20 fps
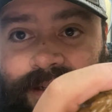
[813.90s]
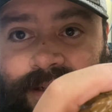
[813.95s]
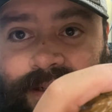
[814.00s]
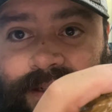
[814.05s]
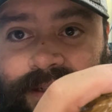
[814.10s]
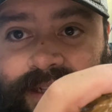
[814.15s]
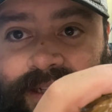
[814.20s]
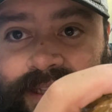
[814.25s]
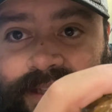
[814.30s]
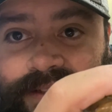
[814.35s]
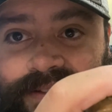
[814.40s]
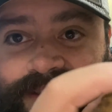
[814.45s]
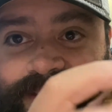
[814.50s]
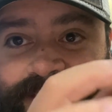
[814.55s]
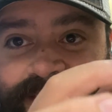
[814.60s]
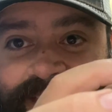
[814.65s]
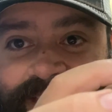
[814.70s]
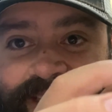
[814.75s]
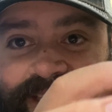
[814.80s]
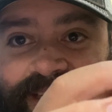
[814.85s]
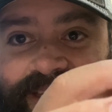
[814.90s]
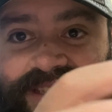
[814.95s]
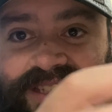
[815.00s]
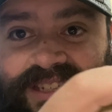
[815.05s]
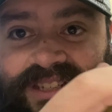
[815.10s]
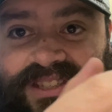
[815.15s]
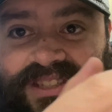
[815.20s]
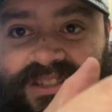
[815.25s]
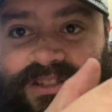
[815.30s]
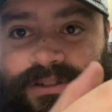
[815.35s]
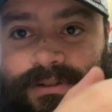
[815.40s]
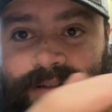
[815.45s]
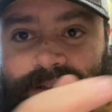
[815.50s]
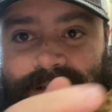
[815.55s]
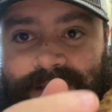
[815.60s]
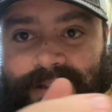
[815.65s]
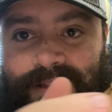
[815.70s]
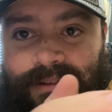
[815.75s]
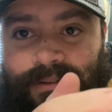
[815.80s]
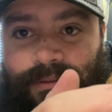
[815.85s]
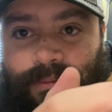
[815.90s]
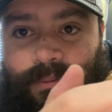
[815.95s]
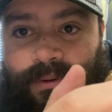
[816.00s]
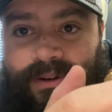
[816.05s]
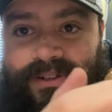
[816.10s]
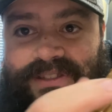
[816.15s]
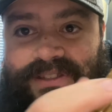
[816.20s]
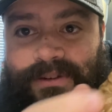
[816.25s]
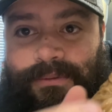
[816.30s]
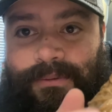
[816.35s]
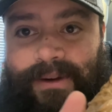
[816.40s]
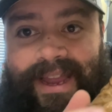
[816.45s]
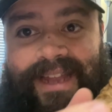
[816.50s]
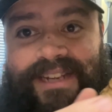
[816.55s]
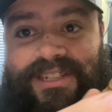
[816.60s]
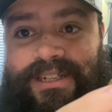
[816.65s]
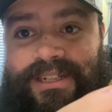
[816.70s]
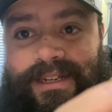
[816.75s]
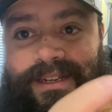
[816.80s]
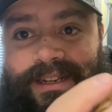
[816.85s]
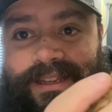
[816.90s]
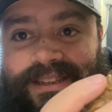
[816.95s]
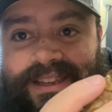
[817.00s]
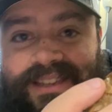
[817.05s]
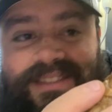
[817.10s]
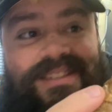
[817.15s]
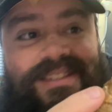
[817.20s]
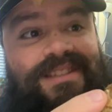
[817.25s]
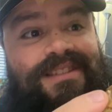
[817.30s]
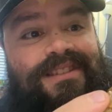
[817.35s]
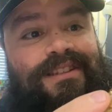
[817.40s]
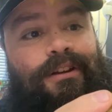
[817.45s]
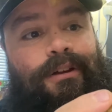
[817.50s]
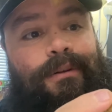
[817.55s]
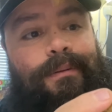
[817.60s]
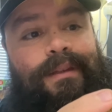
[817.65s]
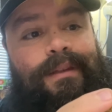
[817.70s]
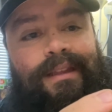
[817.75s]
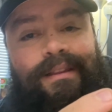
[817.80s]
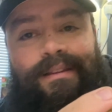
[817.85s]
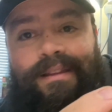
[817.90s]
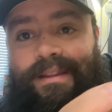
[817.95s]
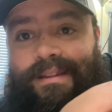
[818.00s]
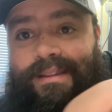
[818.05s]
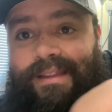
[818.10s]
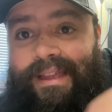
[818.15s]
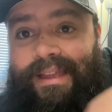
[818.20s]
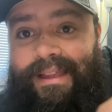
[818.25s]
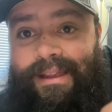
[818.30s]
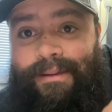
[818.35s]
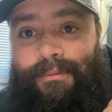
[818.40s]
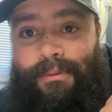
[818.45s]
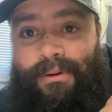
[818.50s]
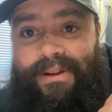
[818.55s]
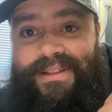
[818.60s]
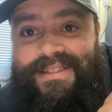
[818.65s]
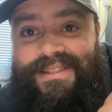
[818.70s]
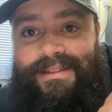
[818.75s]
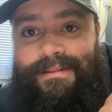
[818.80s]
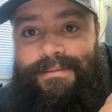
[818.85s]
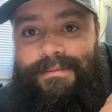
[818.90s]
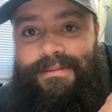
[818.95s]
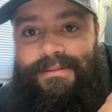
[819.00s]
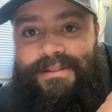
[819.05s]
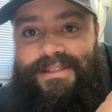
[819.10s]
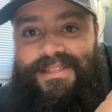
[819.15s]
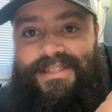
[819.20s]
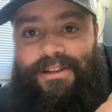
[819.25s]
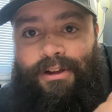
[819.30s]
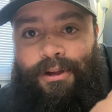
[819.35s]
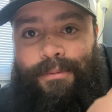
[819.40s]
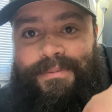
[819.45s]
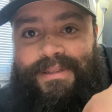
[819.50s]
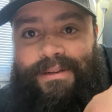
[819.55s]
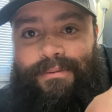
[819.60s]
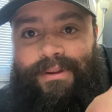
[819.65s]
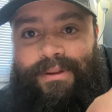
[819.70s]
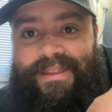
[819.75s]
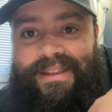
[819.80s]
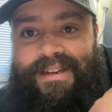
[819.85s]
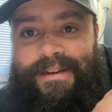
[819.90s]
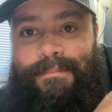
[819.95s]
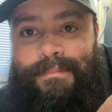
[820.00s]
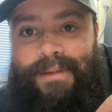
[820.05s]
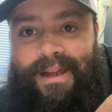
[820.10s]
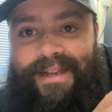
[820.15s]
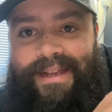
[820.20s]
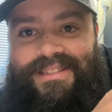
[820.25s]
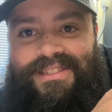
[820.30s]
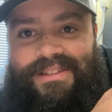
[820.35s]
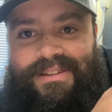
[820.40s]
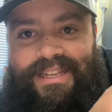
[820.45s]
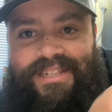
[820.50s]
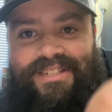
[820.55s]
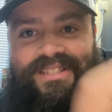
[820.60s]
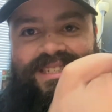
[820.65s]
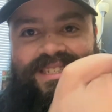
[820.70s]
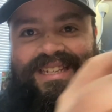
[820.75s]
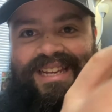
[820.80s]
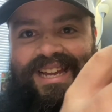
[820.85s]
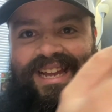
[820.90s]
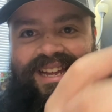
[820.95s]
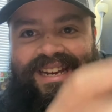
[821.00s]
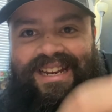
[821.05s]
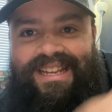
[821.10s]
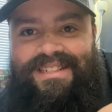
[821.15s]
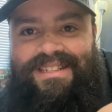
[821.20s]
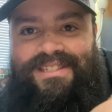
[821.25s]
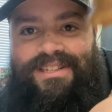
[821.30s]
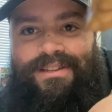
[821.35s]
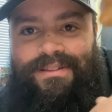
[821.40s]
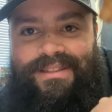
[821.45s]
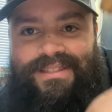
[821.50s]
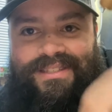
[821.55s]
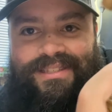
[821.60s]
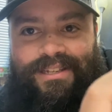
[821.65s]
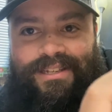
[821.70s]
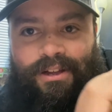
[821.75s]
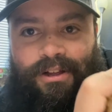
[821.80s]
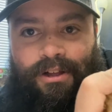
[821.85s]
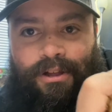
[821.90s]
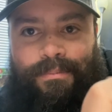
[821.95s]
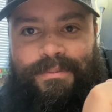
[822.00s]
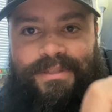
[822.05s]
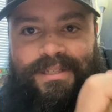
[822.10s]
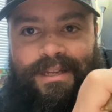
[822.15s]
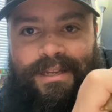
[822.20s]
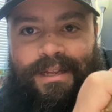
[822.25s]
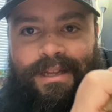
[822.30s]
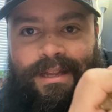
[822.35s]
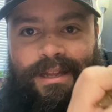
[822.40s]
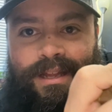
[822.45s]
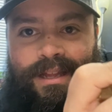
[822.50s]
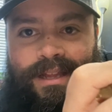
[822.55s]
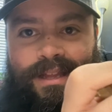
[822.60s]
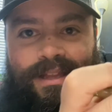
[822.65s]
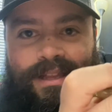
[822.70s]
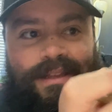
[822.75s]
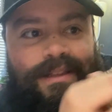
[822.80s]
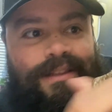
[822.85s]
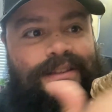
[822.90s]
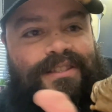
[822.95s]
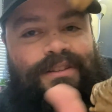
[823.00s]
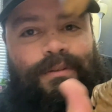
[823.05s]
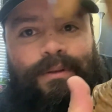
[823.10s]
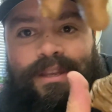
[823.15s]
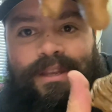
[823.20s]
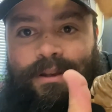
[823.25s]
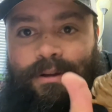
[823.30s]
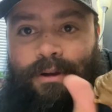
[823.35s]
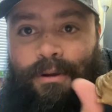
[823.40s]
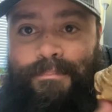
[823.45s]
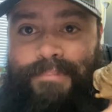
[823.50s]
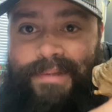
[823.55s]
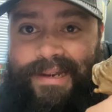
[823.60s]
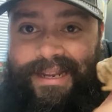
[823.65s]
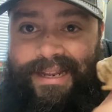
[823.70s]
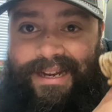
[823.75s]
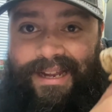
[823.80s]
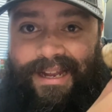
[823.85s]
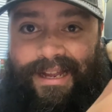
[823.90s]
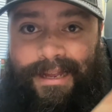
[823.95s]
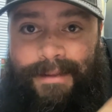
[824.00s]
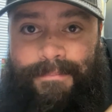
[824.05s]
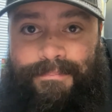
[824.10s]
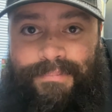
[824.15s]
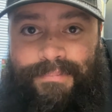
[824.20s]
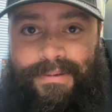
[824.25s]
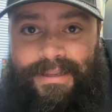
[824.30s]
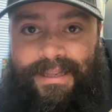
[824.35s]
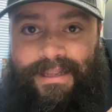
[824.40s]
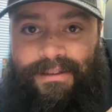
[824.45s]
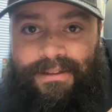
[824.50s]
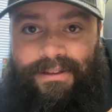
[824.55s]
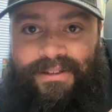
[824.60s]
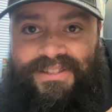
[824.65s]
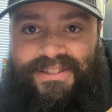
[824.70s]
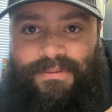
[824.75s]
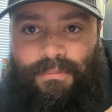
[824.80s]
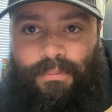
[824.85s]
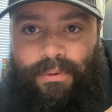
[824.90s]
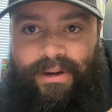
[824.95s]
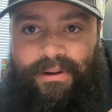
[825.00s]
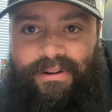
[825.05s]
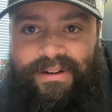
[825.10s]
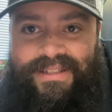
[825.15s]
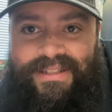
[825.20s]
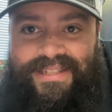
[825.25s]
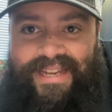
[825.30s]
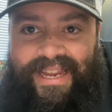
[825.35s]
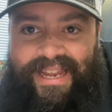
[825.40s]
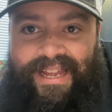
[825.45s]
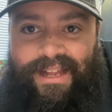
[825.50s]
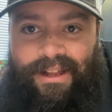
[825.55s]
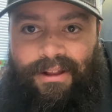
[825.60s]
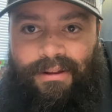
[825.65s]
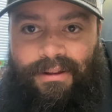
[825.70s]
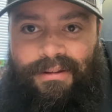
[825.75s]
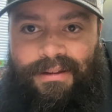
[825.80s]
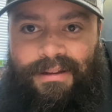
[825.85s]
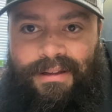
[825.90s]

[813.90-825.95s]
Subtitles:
Can you see it? It's just, where's the ratchet? Because it wasn't sculpted with it in mind. So they just cut into the sculpt. So when you open it up, it looks weird as hell.